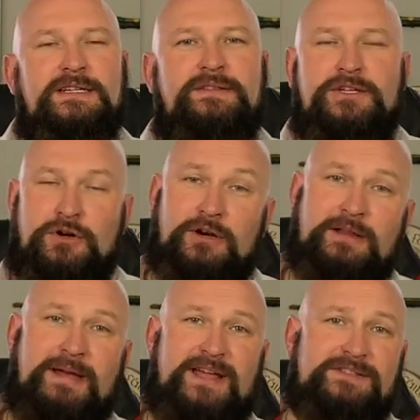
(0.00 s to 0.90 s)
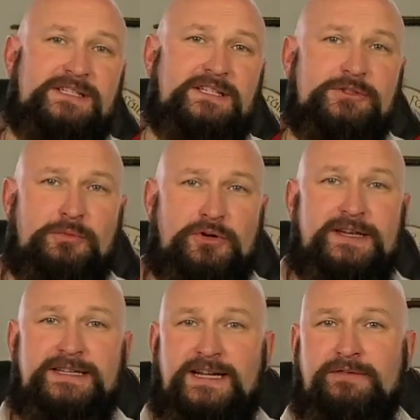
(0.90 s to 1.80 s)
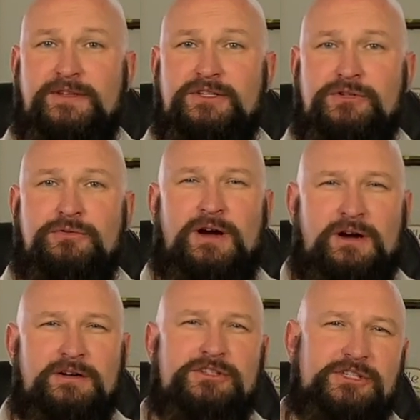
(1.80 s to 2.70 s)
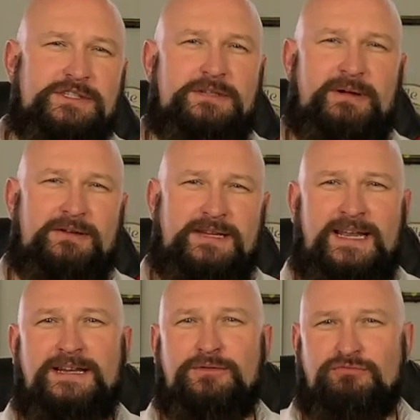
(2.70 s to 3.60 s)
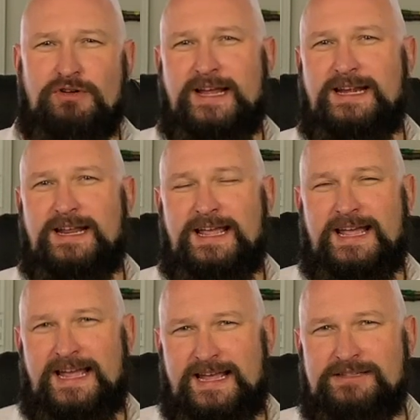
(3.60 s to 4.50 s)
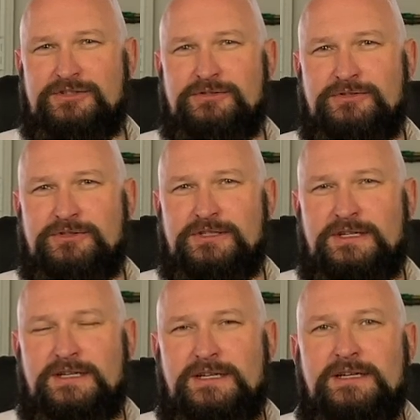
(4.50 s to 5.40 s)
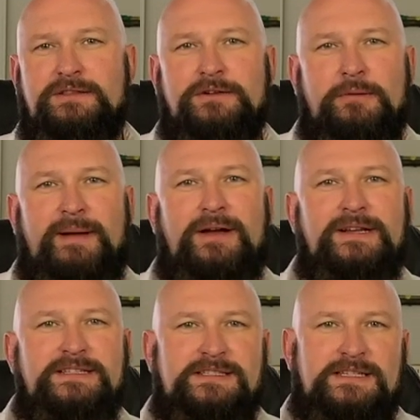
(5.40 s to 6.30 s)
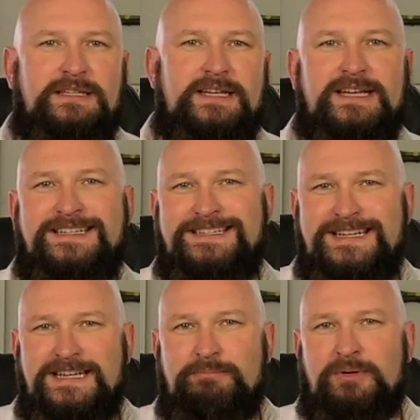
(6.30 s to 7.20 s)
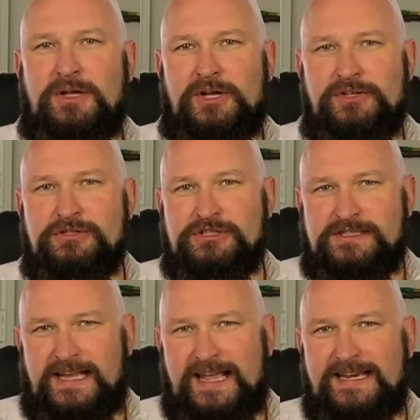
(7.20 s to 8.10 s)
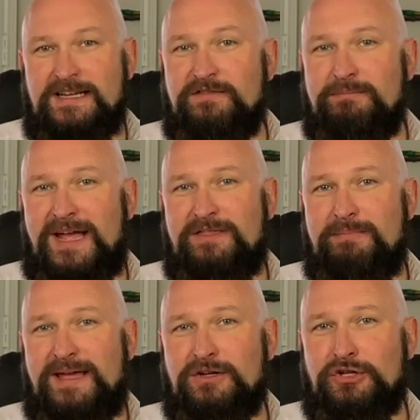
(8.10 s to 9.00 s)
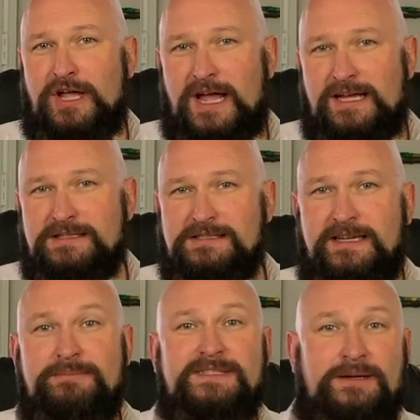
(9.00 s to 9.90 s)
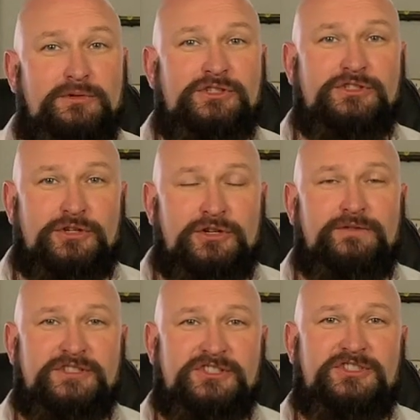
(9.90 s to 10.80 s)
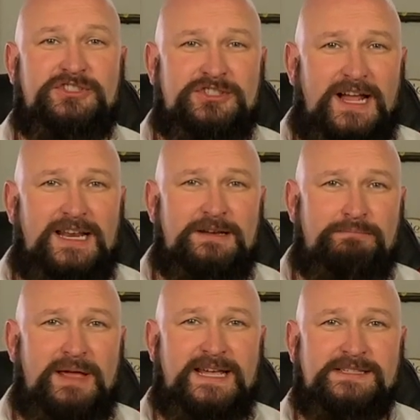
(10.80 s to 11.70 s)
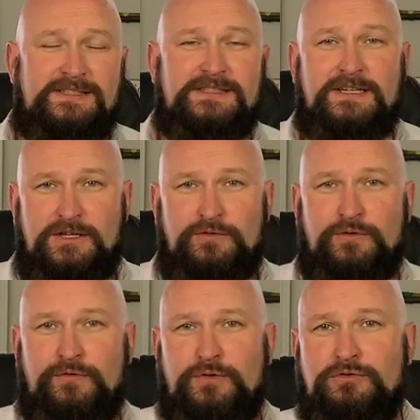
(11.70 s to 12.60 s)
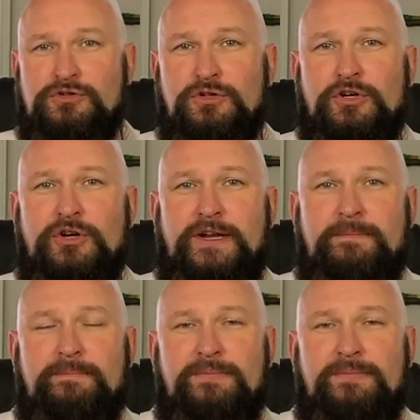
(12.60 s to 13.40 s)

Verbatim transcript: The early math skills we're going to delve into aren't just about getting the right answers. They're about instilling a deep understanding of mathematical concepts that will serve as a solid base for future learning.